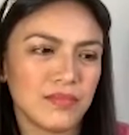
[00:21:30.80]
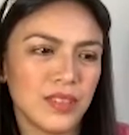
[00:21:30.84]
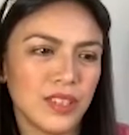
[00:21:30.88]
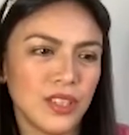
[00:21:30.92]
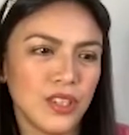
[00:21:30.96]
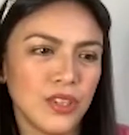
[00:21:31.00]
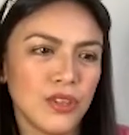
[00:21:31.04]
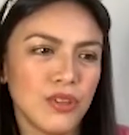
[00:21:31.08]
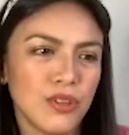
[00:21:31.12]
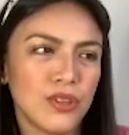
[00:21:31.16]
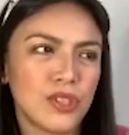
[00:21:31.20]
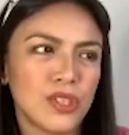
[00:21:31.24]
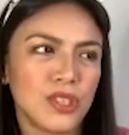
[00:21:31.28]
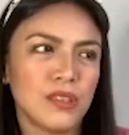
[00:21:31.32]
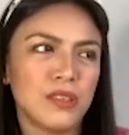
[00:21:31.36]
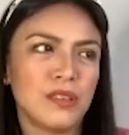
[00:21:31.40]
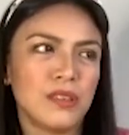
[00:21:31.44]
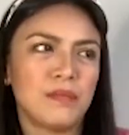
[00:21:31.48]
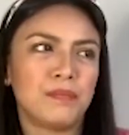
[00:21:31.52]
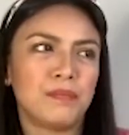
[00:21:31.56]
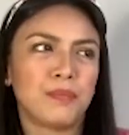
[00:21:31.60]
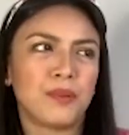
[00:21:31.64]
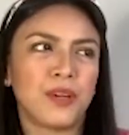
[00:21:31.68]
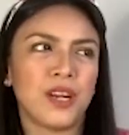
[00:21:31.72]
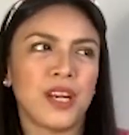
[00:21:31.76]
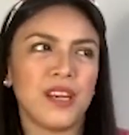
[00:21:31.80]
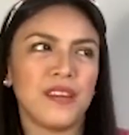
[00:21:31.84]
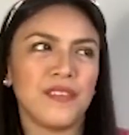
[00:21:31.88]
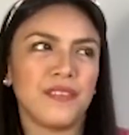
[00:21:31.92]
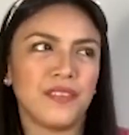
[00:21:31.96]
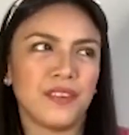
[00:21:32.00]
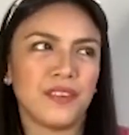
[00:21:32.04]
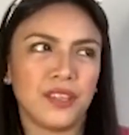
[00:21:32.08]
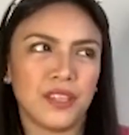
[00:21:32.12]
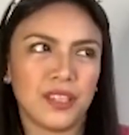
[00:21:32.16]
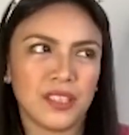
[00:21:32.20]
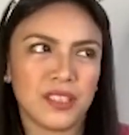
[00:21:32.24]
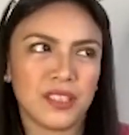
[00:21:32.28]
you should pray
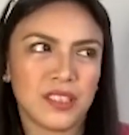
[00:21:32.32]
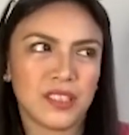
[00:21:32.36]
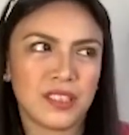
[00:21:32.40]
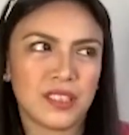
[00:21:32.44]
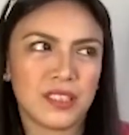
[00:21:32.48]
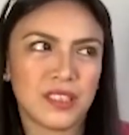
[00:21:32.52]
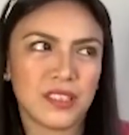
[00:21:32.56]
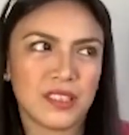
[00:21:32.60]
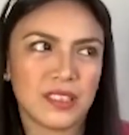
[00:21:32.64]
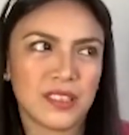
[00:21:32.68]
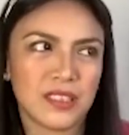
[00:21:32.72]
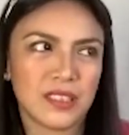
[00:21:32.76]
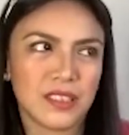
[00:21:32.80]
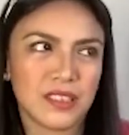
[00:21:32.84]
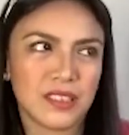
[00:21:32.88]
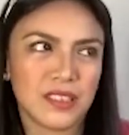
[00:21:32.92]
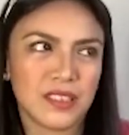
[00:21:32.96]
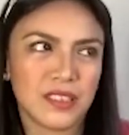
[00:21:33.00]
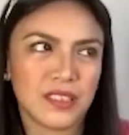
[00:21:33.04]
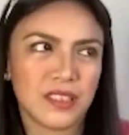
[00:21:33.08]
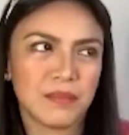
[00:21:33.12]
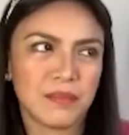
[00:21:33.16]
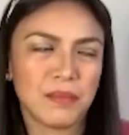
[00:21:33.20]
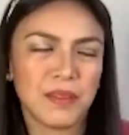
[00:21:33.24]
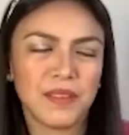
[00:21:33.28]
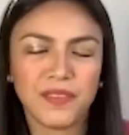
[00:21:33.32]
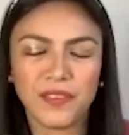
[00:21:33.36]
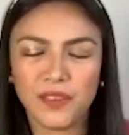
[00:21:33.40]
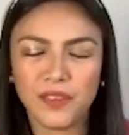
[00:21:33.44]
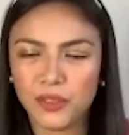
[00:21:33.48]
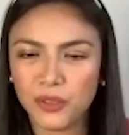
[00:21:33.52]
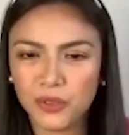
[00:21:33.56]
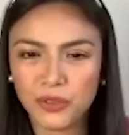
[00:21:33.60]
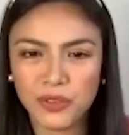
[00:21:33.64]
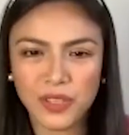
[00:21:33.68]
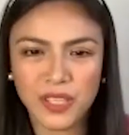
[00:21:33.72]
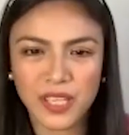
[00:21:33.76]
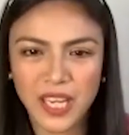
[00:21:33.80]
first
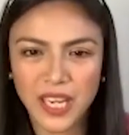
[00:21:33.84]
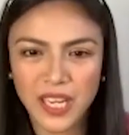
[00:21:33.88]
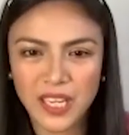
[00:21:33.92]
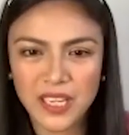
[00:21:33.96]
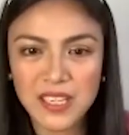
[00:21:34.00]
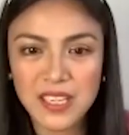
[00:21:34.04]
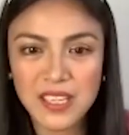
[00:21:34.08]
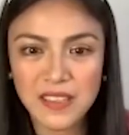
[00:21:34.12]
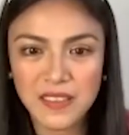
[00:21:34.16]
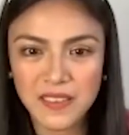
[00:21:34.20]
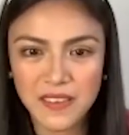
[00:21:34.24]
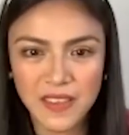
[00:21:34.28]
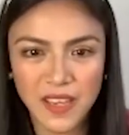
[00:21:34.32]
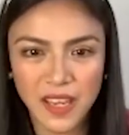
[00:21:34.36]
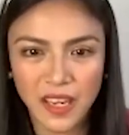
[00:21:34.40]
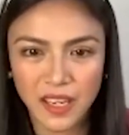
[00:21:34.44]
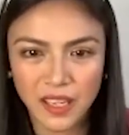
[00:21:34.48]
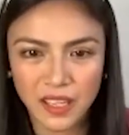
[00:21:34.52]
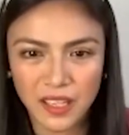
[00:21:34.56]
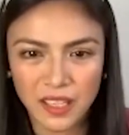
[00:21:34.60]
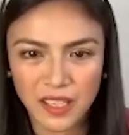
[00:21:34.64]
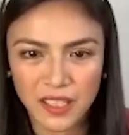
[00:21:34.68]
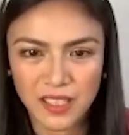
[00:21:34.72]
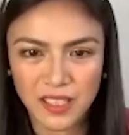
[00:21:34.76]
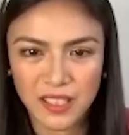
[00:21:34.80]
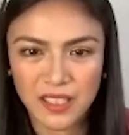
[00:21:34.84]
before doing anything,